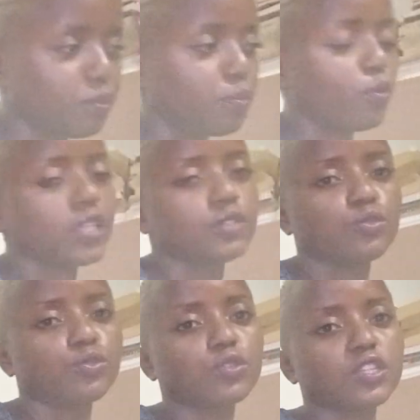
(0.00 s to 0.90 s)
People
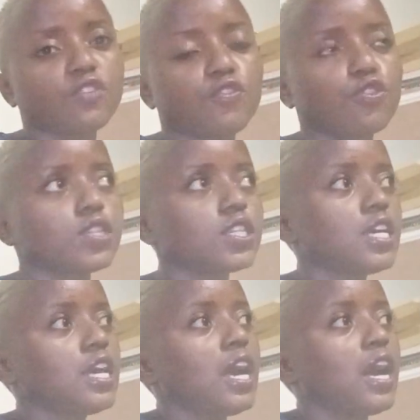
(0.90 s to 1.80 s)
could not afford
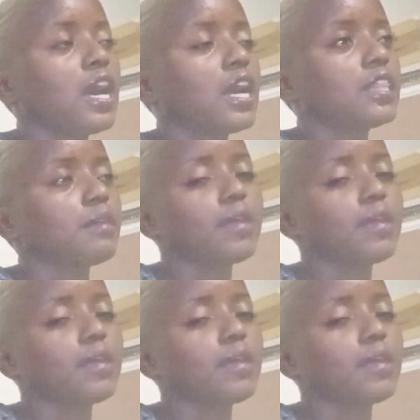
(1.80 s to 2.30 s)
their